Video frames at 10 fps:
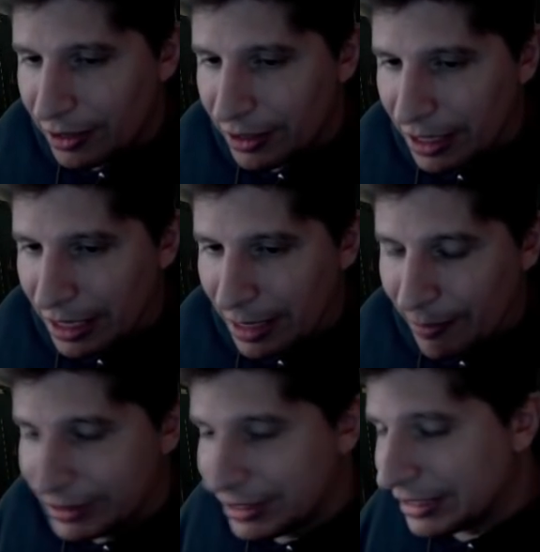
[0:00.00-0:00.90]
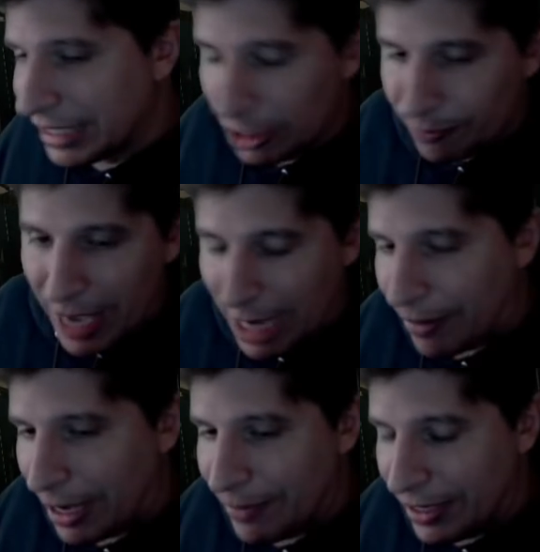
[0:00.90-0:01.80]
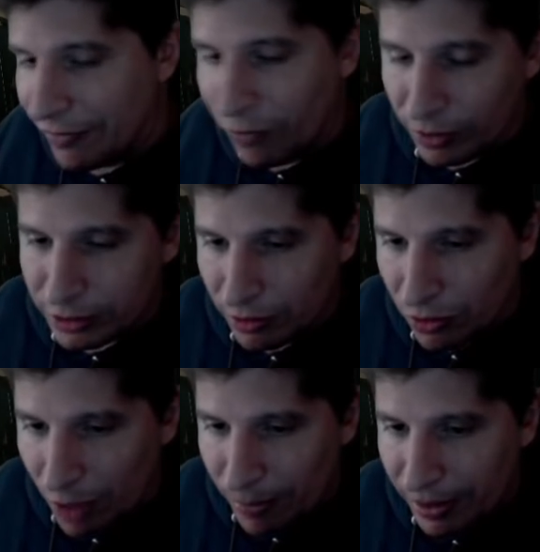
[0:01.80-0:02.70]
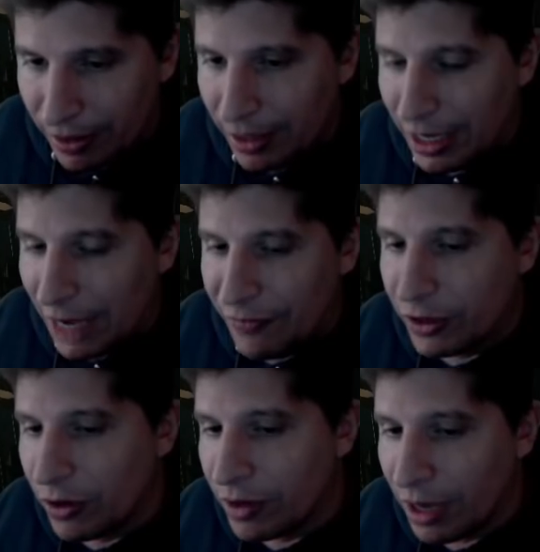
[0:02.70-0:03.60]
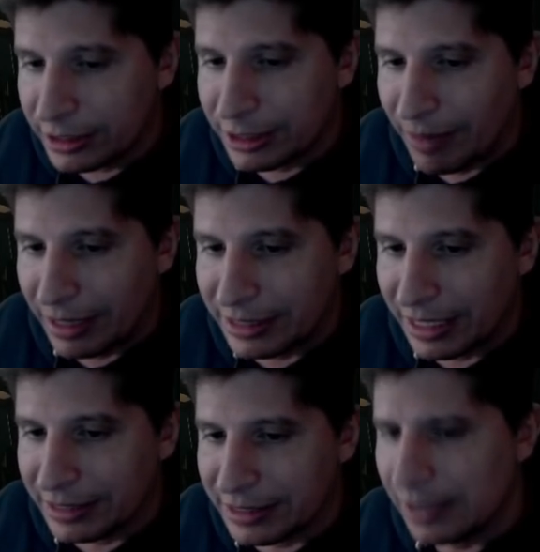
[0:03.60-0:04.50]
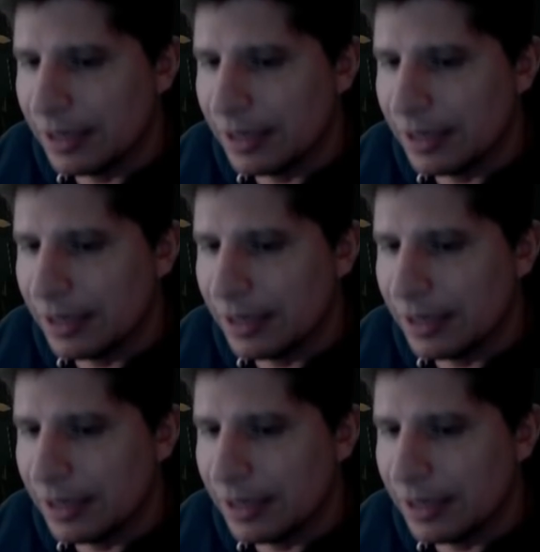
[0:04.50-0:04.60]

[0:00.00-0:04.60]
But she's held back by being forced to equip it. If you go customize, she can say,